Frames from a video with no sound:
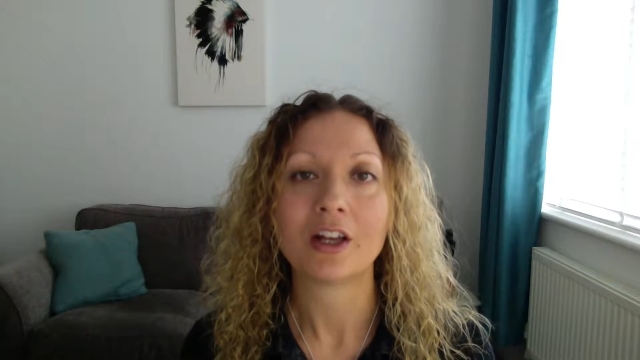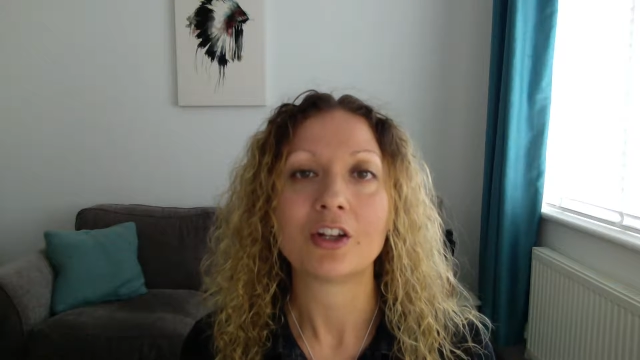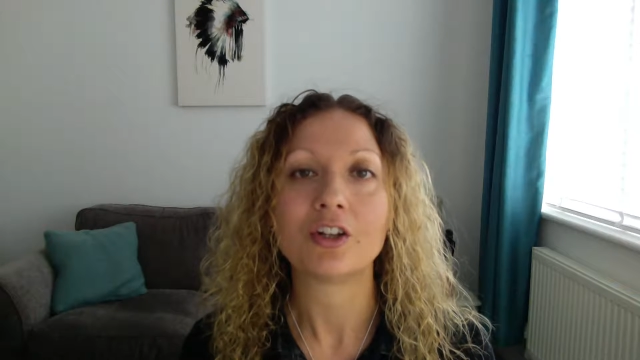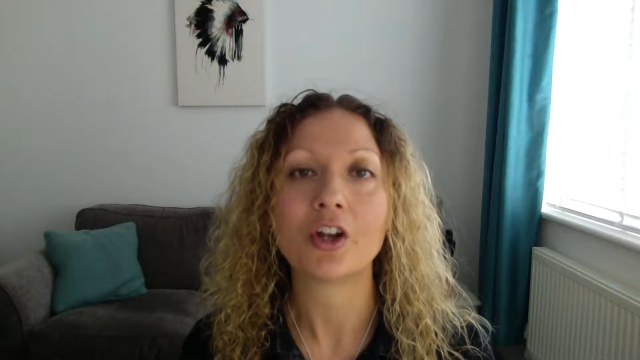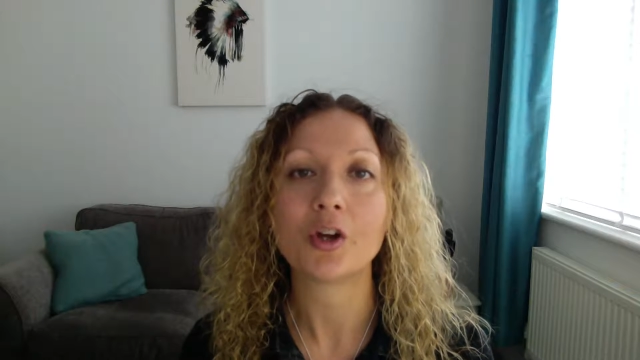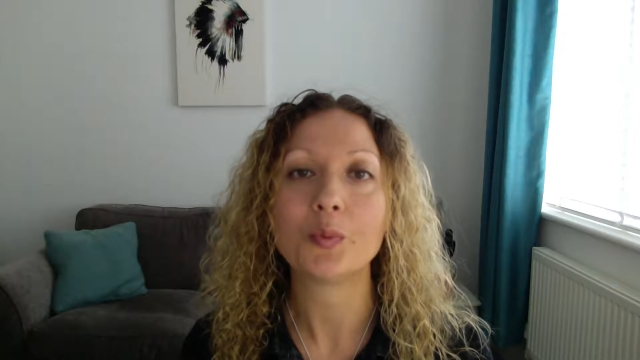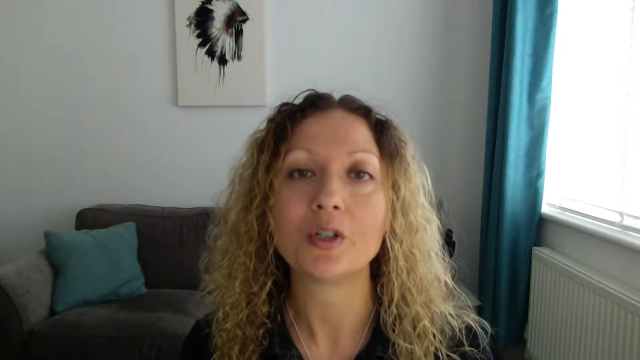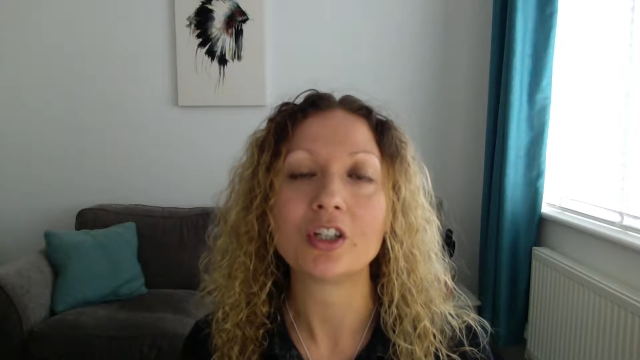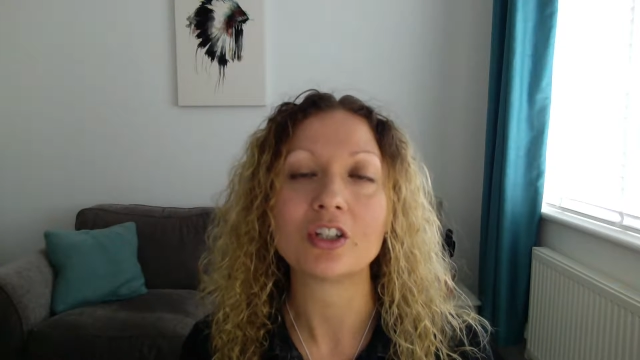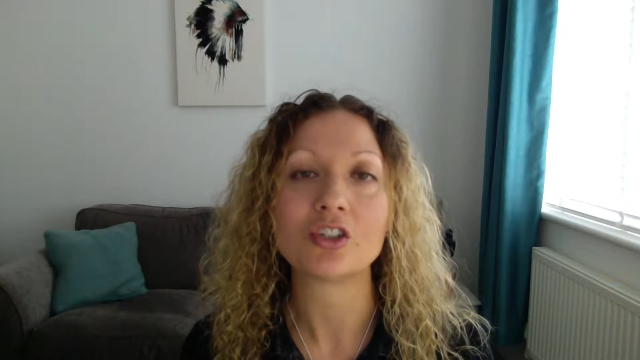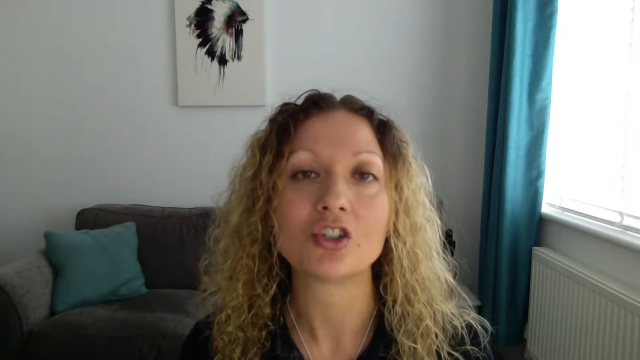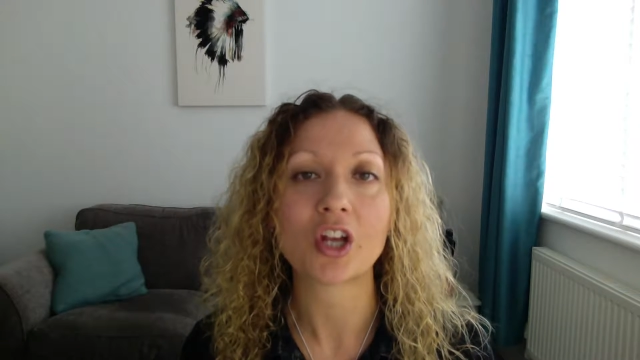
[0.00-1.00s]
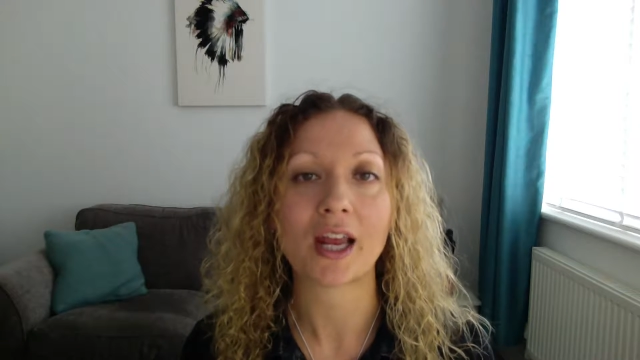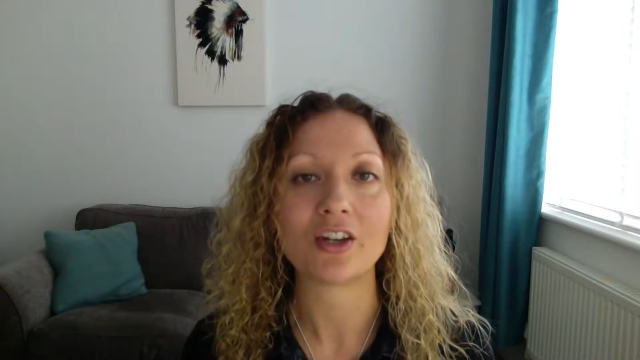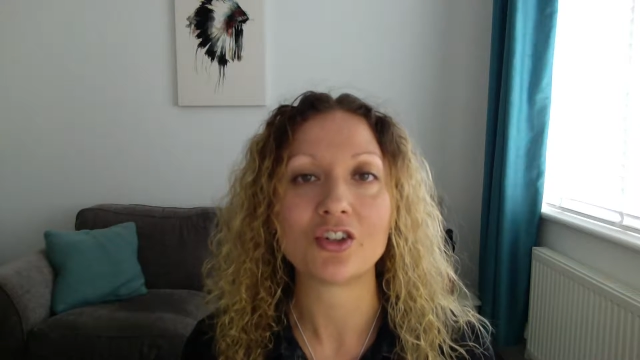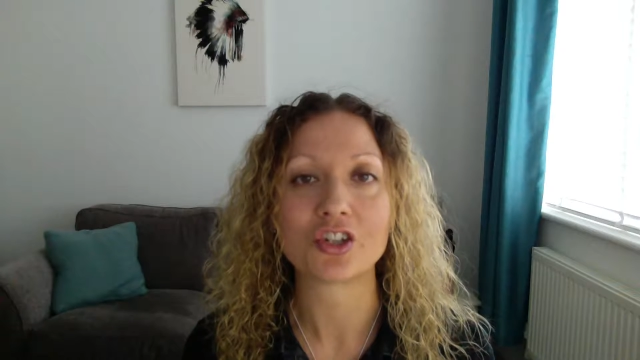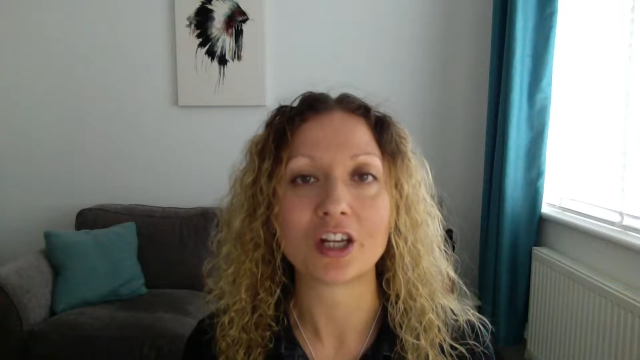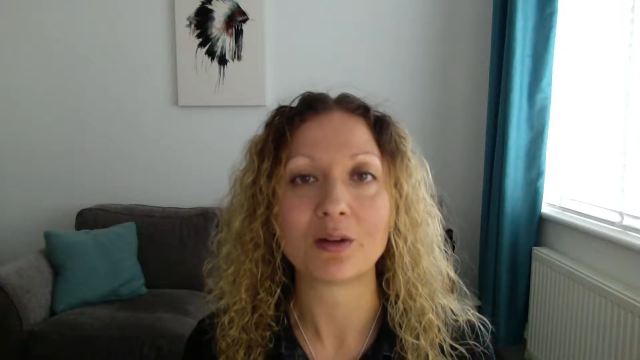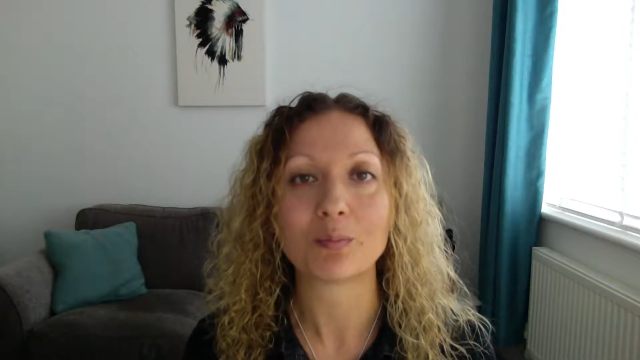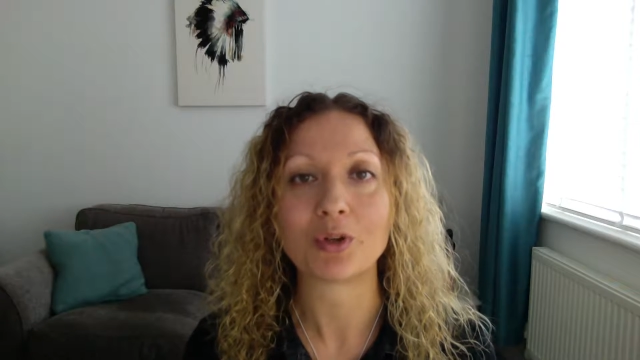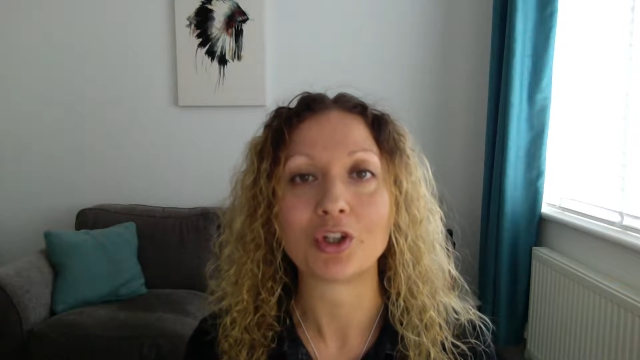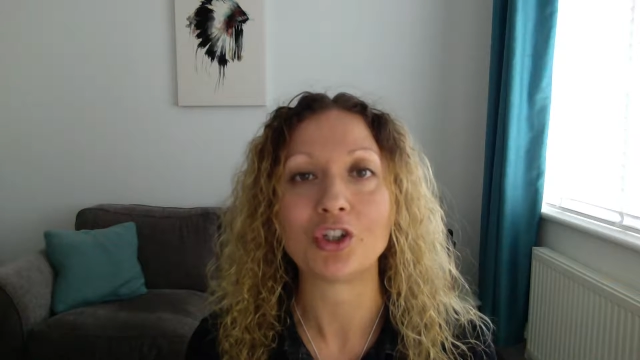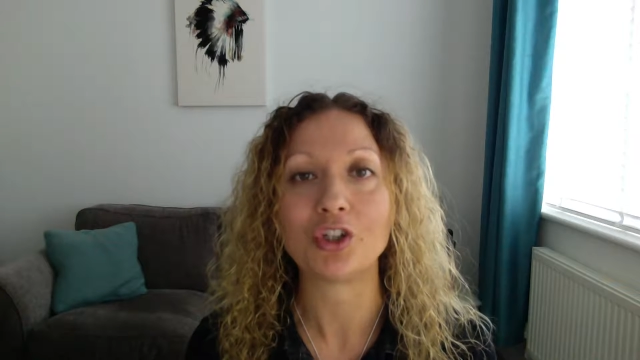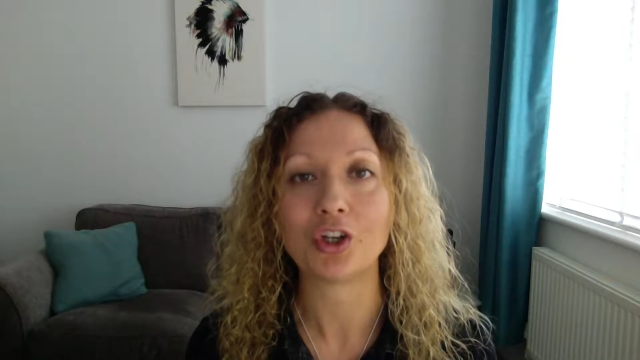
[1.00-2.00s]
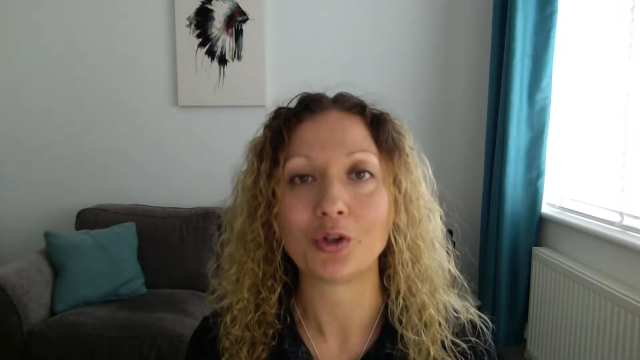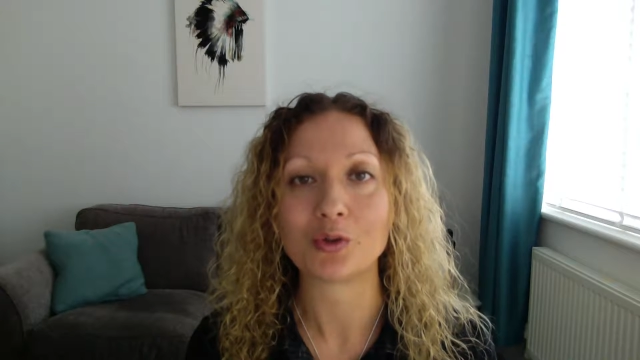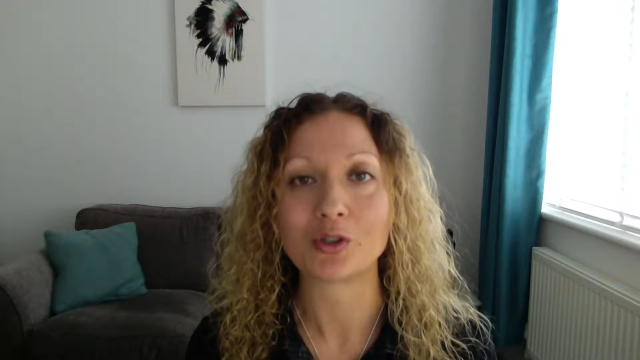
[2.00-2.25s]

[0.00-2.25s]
Nobody can change it but you,